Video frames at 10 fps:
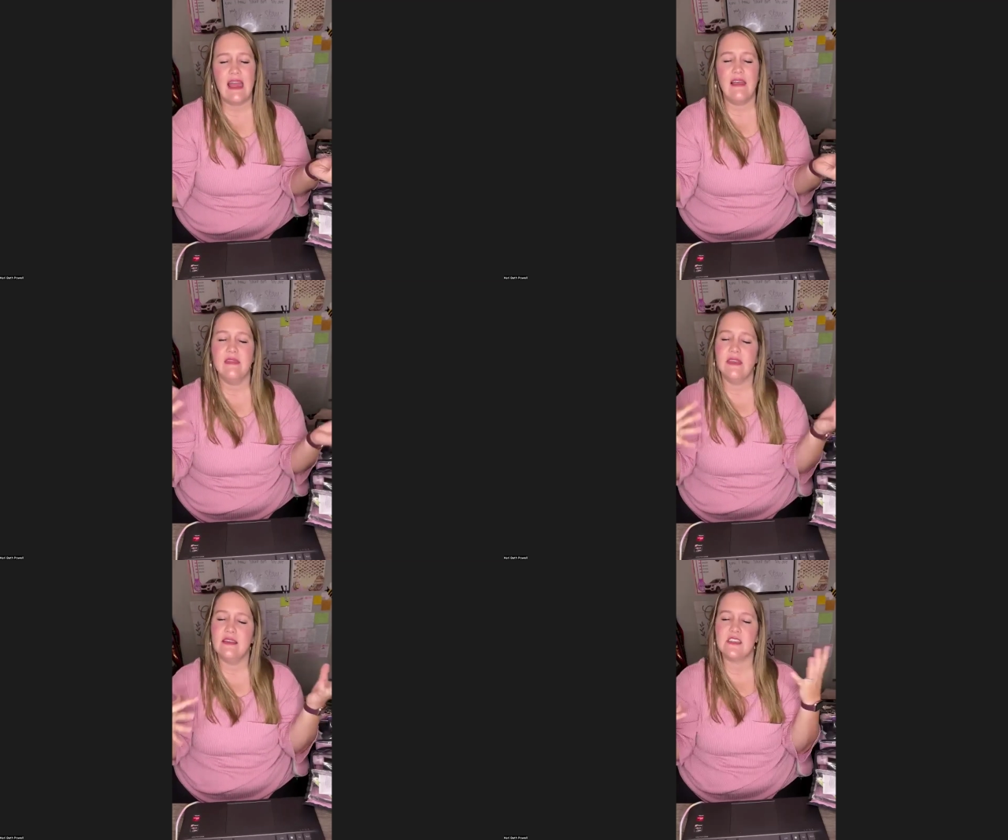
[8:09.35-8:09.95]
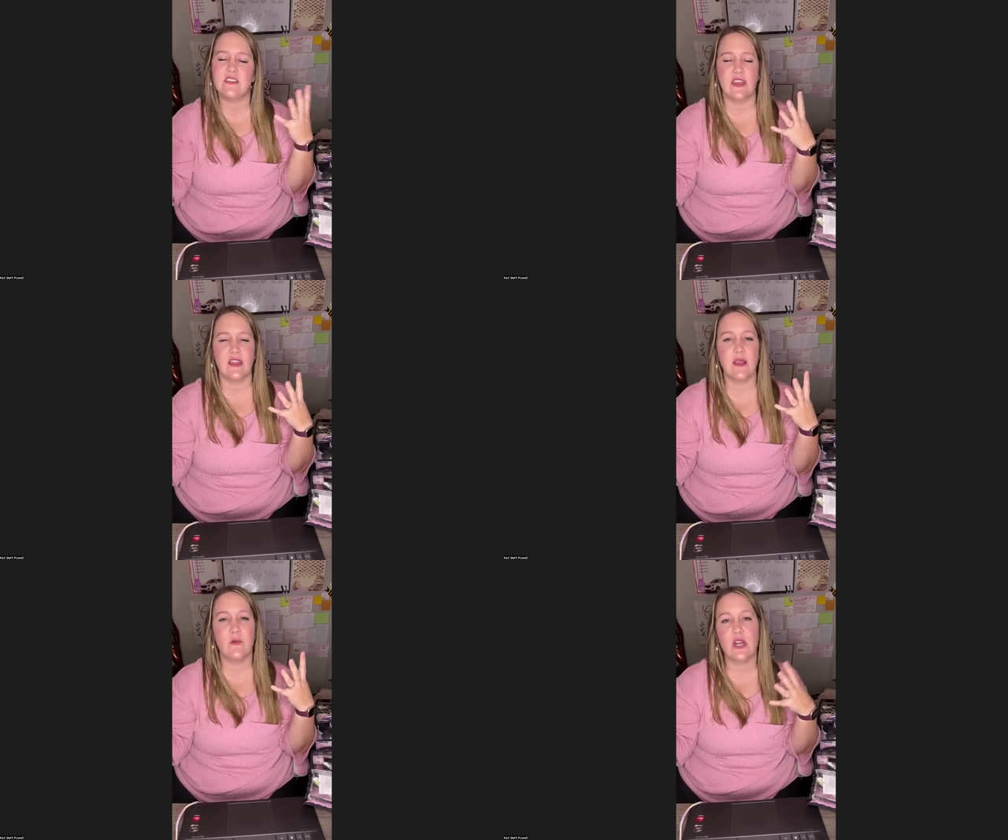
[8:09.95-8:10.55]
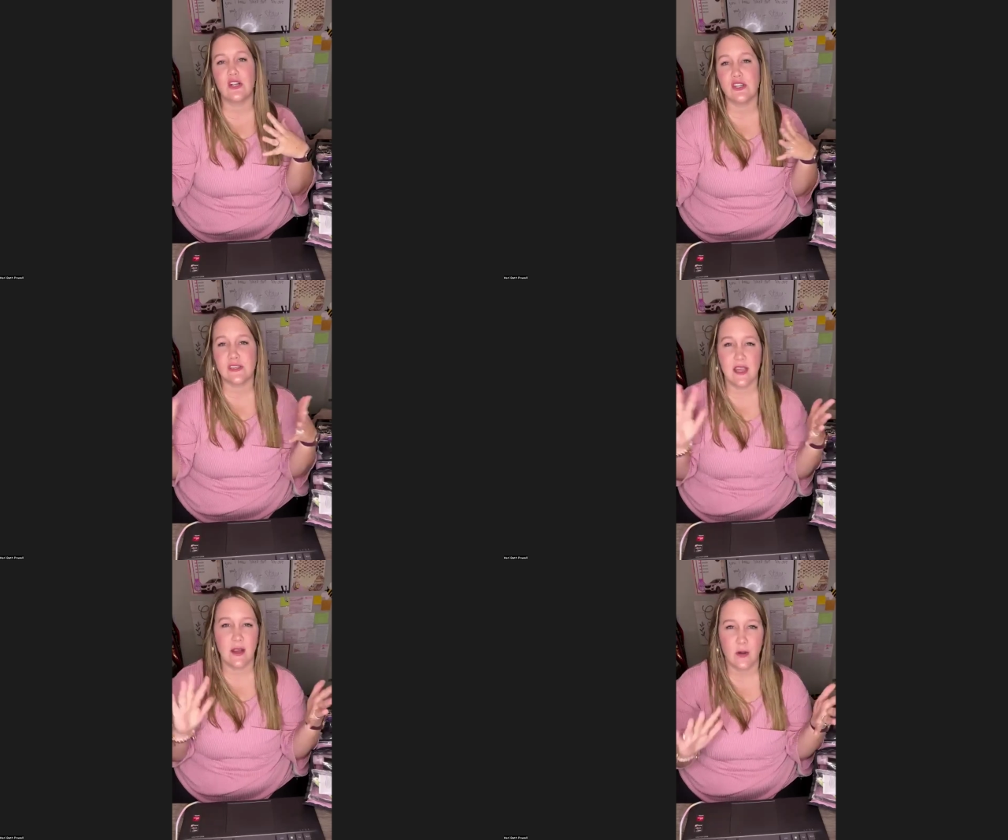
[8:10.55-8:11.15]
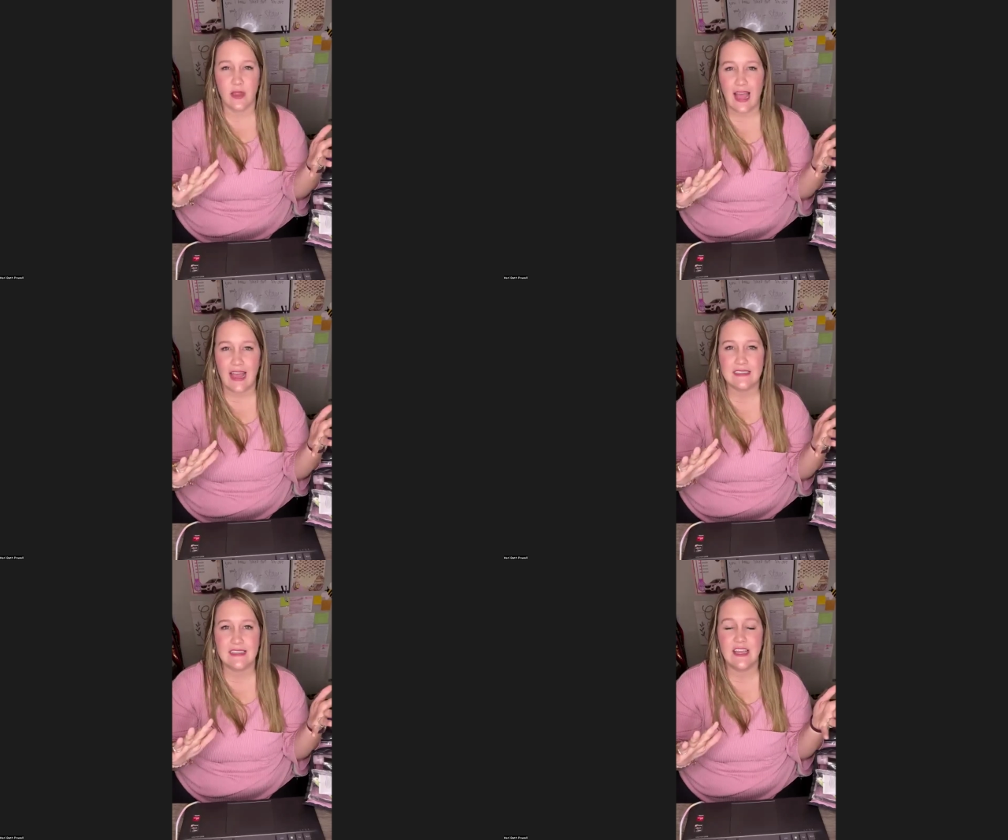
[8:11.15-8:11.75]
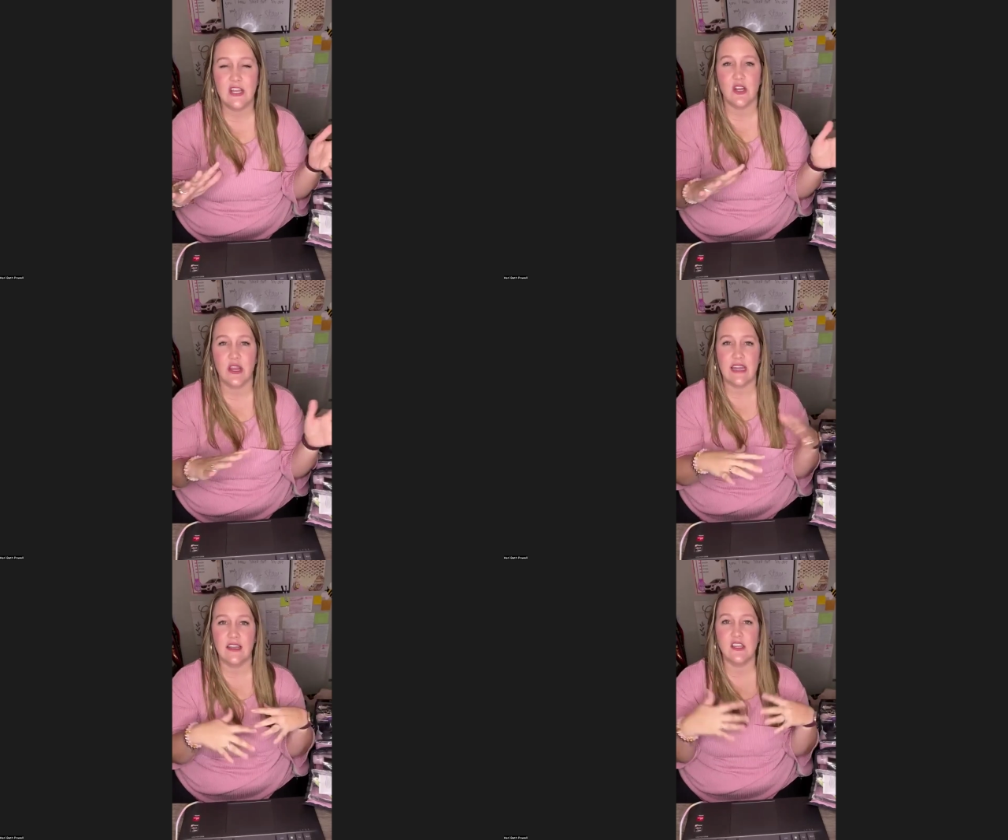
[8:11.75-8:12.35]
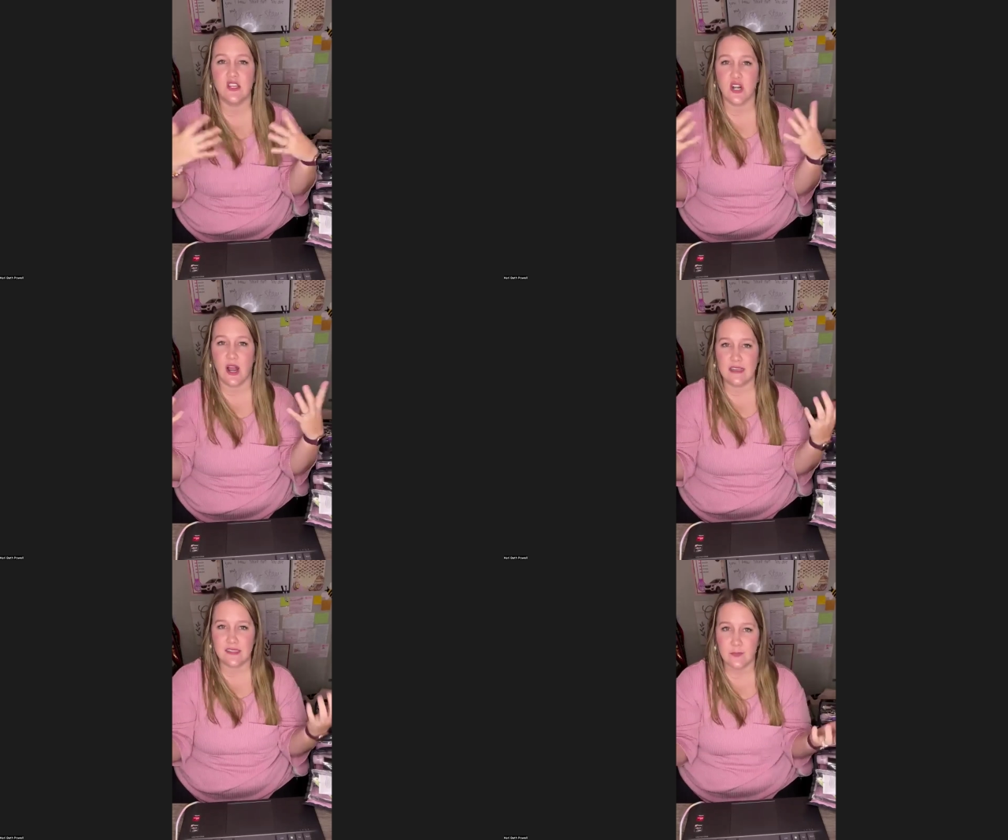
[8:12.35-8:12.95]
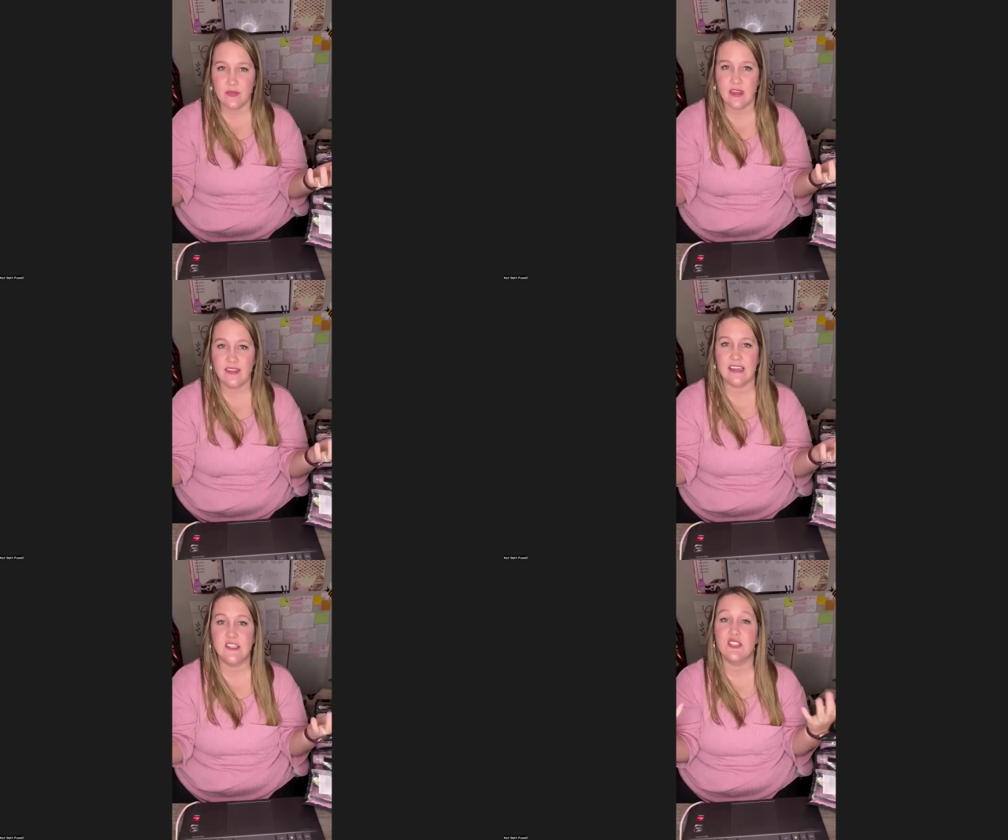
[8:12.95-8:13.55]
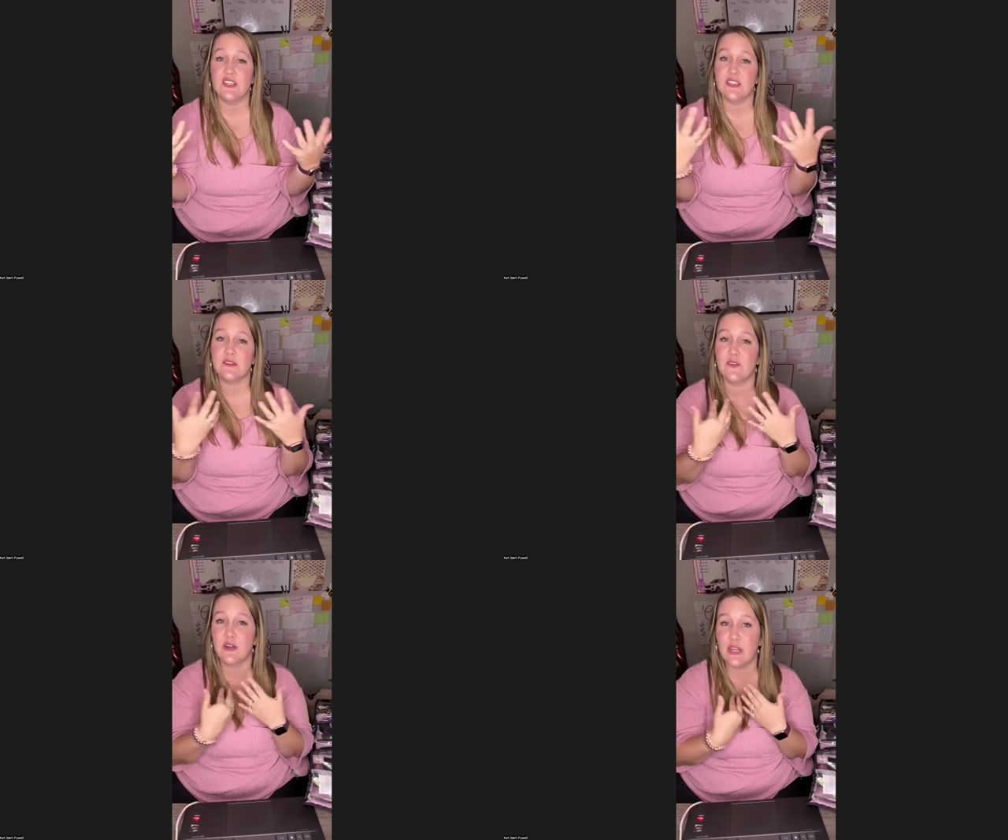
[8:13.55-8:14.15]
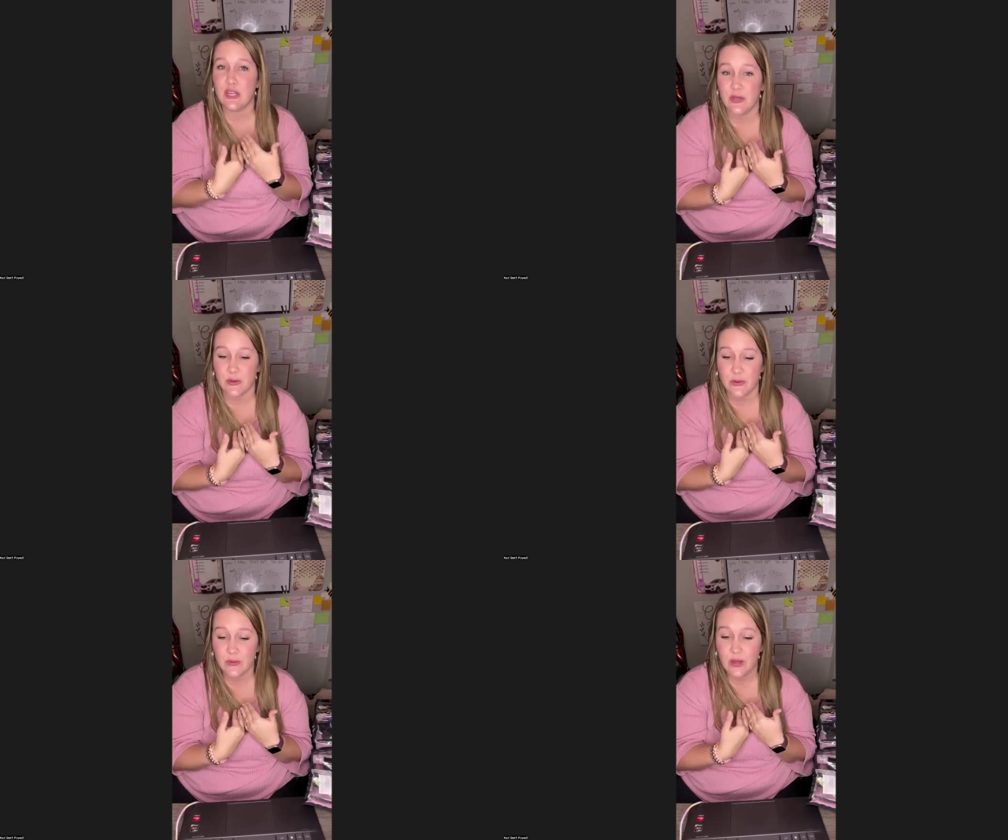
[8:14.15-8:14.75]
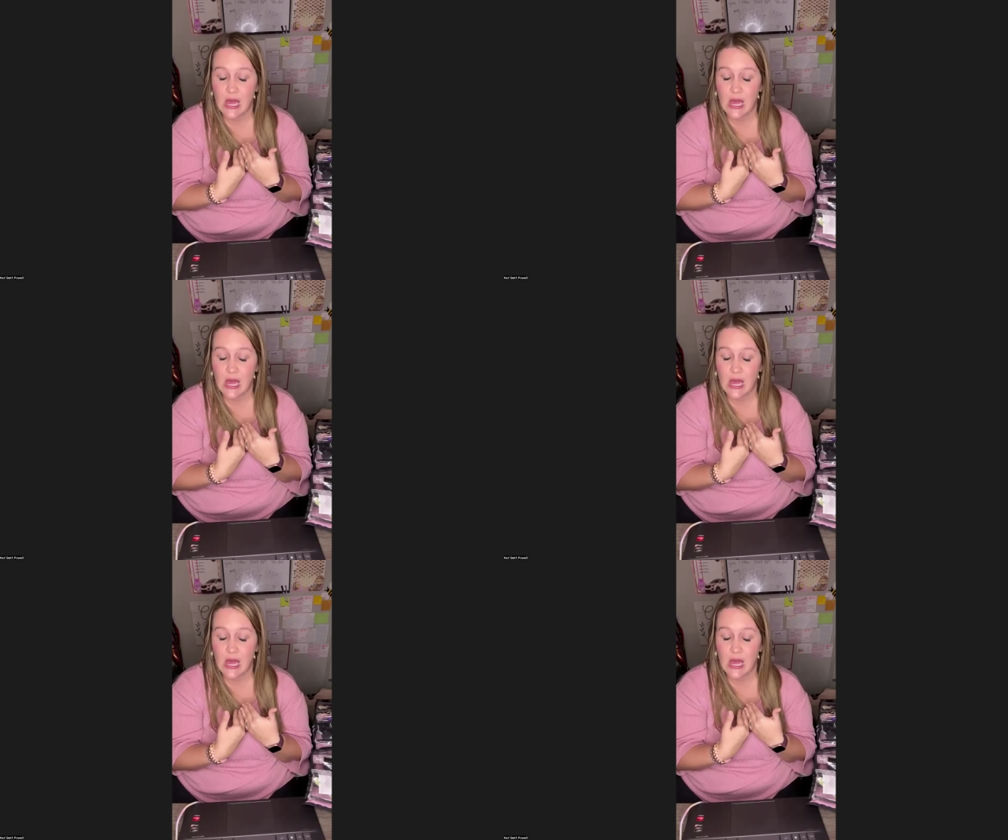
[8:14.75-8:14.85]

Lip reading: and this feeling where you're just like relaxing and you're getting to try something that's just for you.